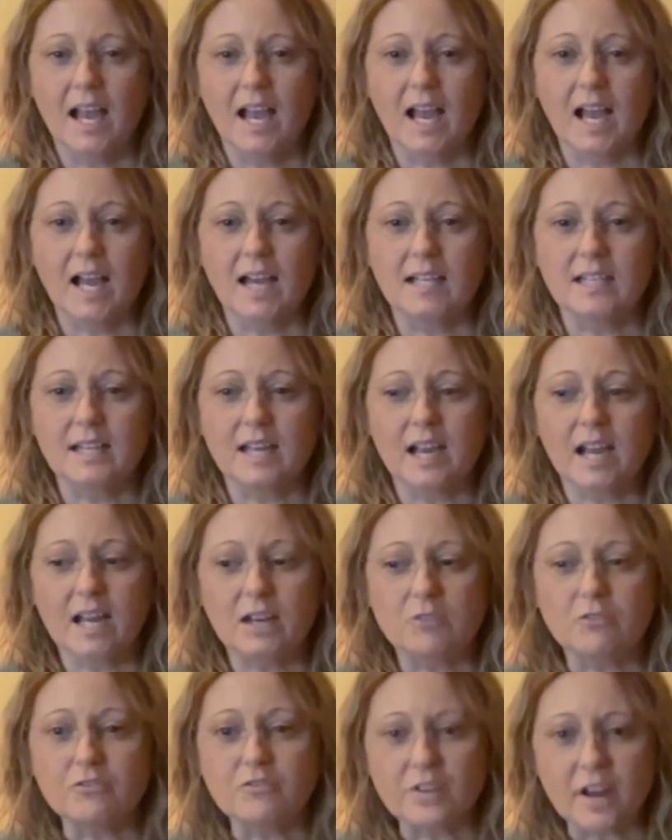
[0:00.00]
and I had a
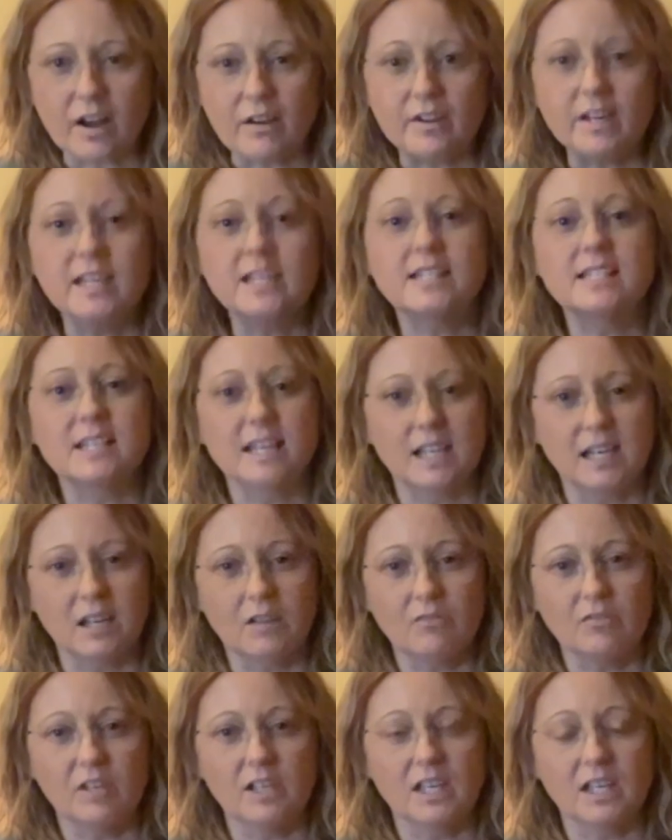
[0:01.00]
very
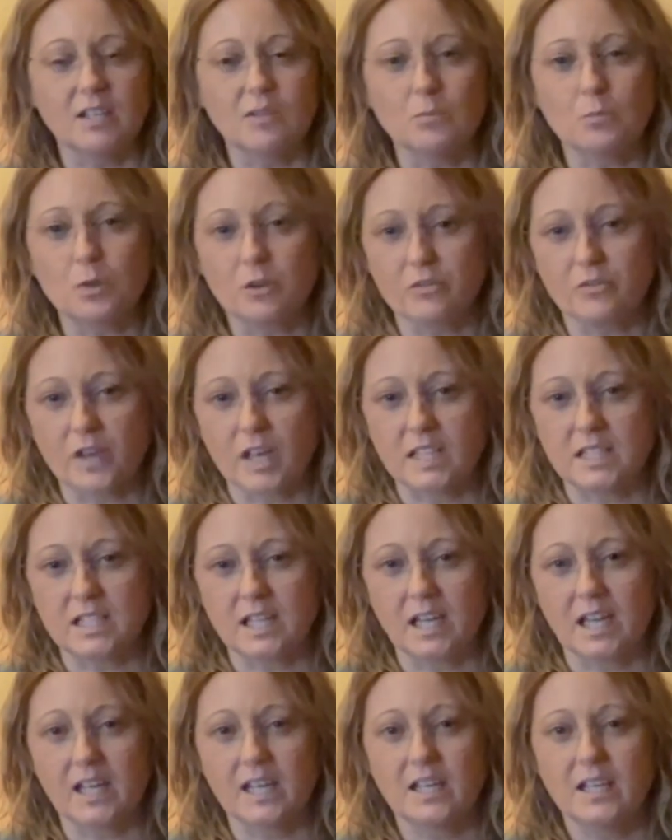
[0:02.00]
significant
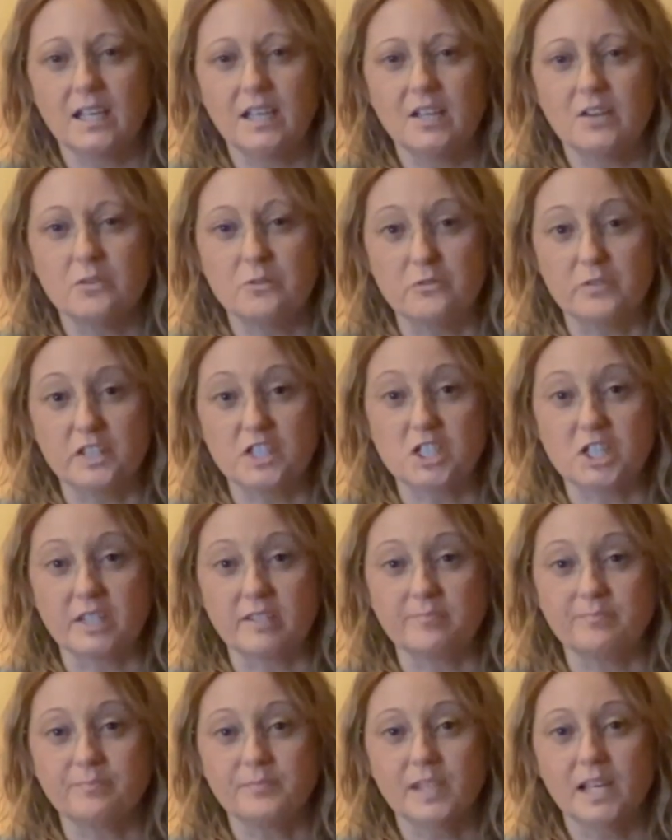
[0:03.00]
prophetic vision.
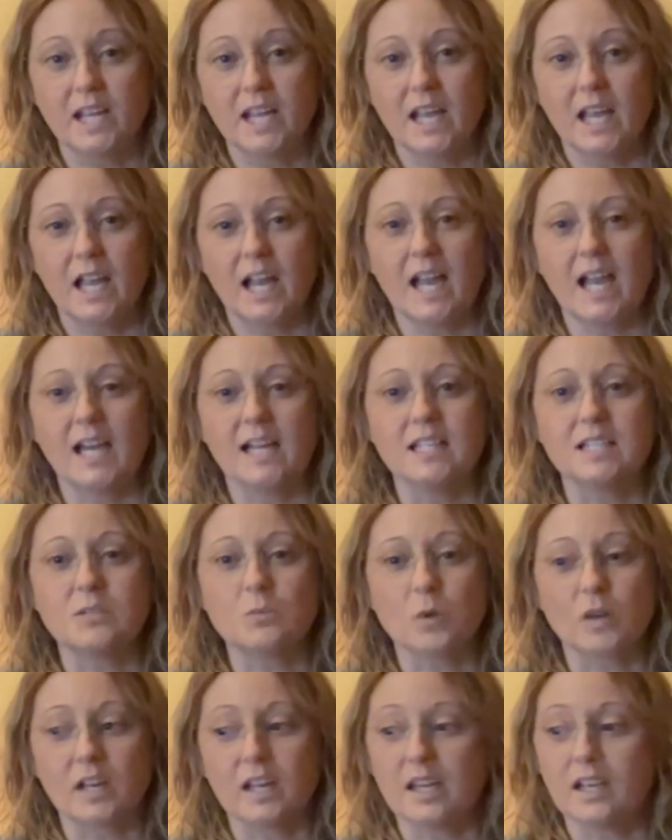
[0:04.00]
And
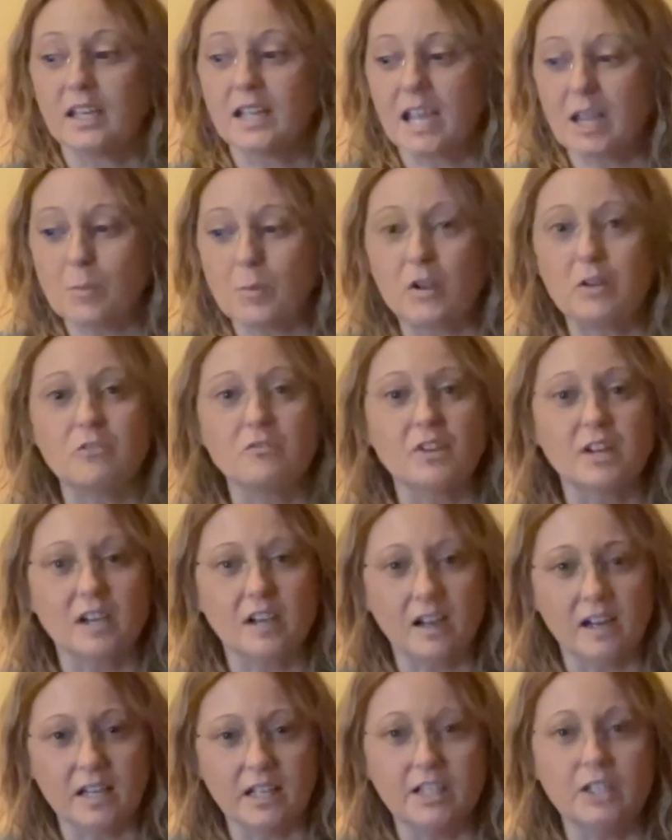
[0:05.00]
when I came out of it,
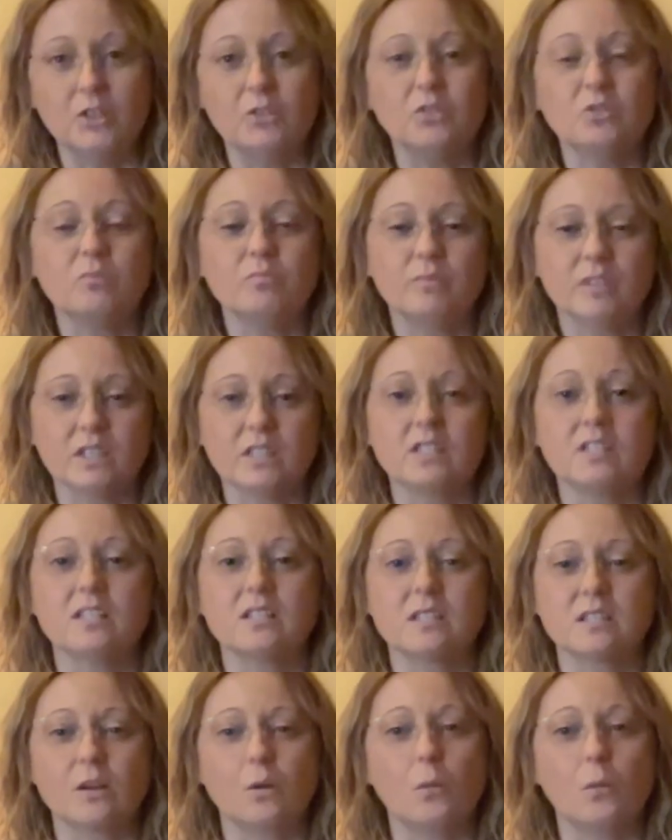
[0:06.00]
I knew this is